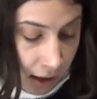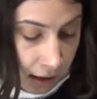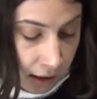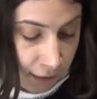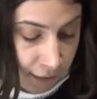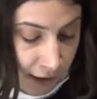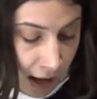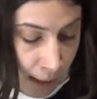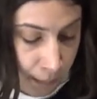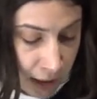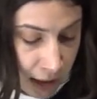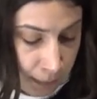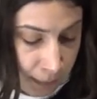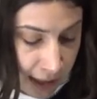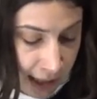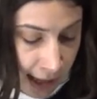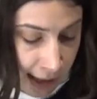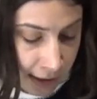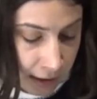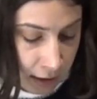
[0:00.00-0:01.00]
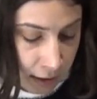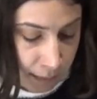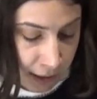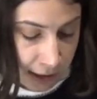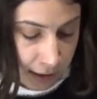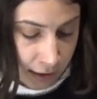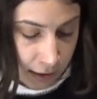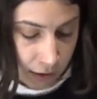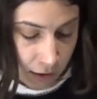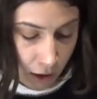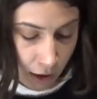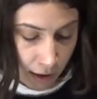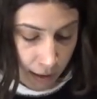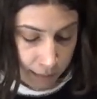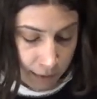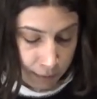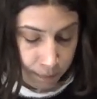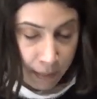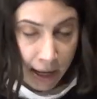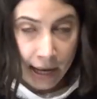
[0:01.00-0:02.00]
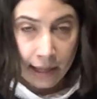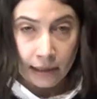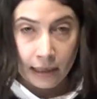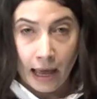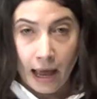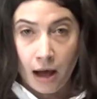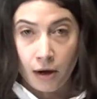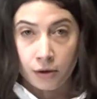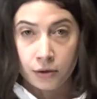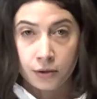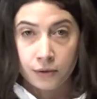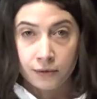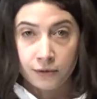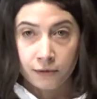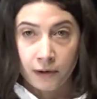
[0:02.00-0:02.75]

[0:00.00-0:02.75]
The family began to be disturbed by loud